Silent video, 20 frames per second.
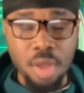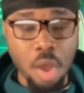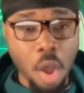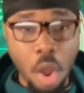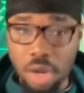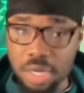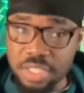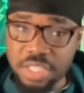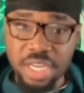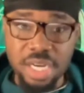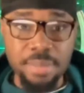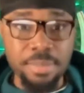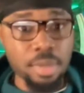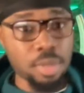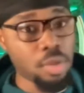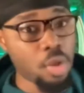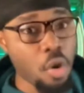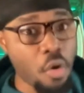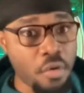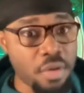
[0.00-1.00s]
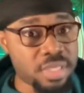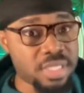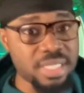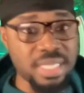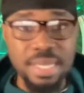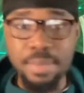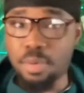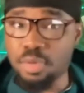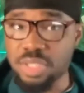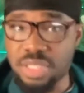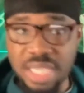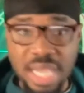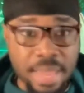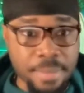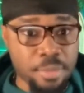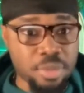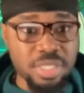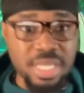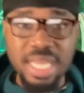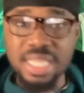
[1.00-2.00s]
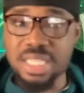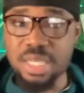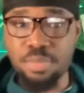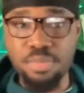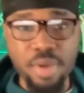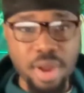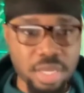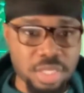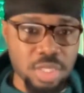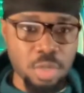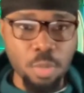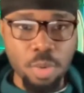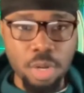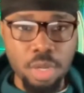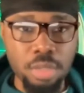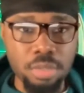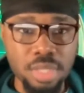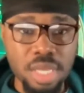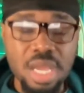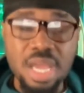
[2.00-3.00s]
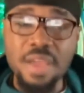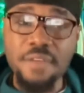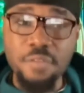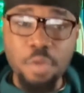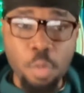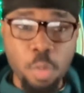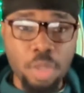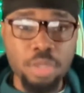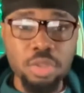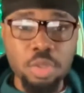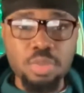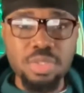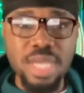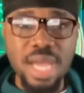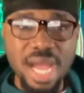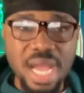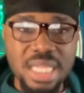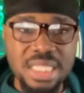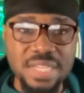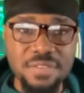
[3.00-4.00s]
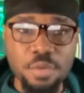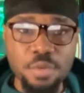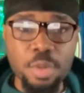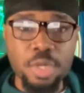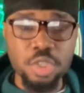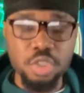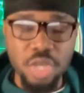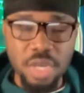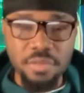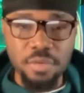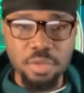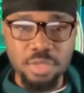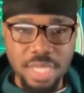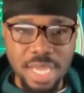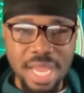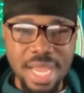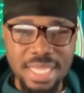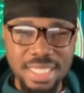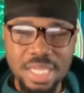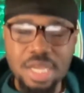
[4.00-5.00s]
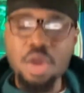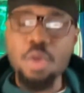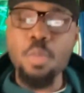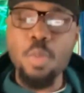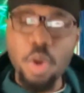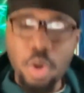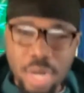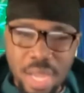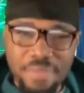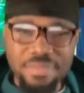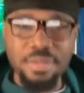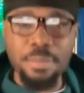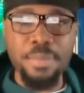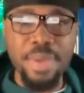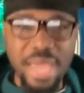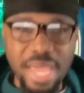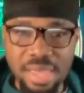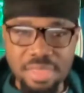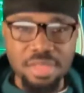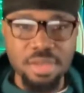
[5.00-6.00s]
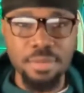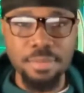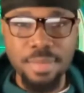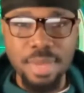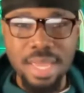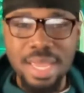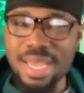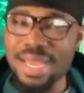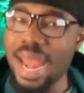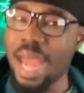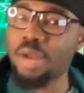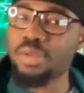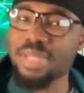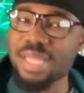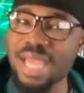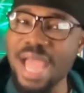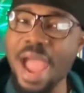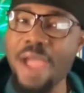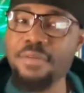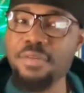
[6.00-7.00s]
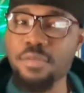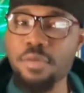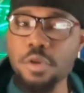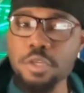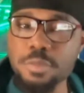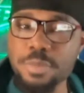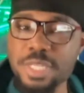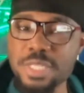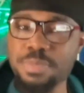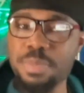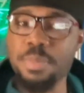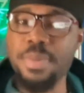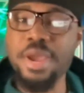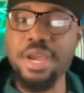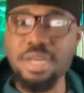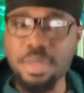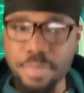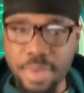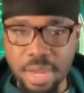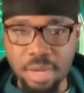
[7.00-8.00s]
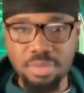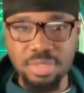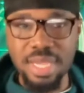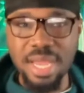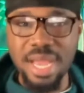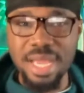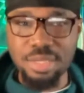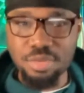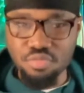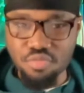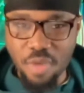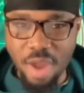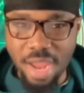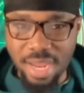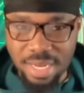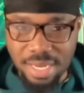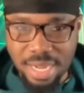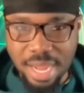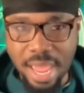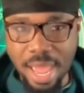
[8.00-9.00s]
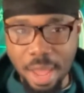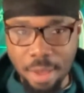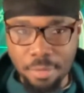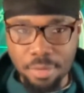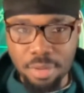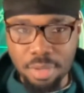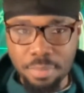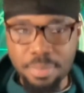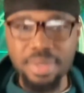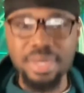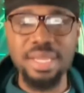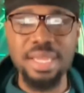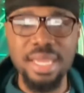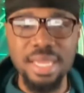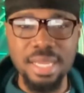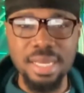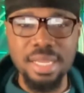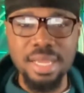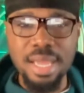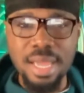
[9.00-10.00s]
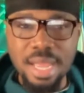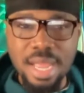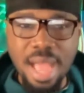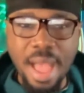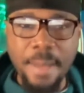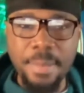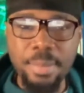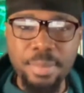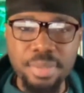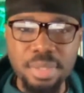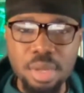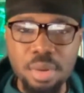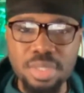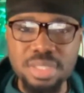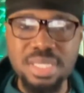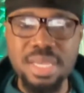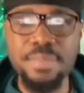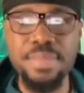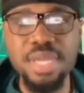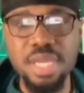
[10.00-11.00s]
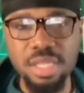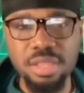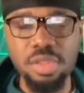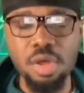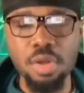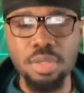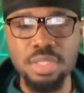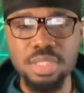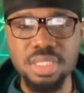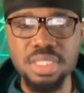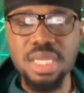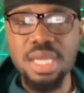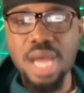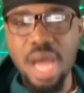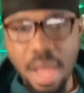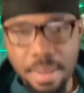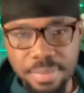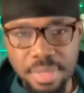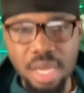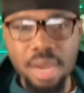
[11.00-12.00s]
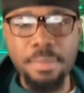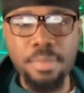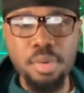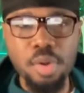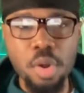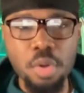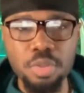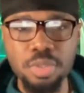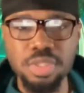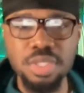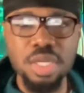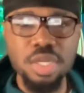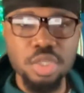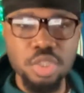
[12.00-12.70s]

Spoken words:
all the Terry McLaurins, the Deebo Samuels, the A.J. Browns of the world, if you want those guys, if you want to trade for those guys, we're going to have to pay them. And I don't think Harry Roseman is prepared to pay those guys right now. But again, comment below and tell me your thoughts. I'm your humble host,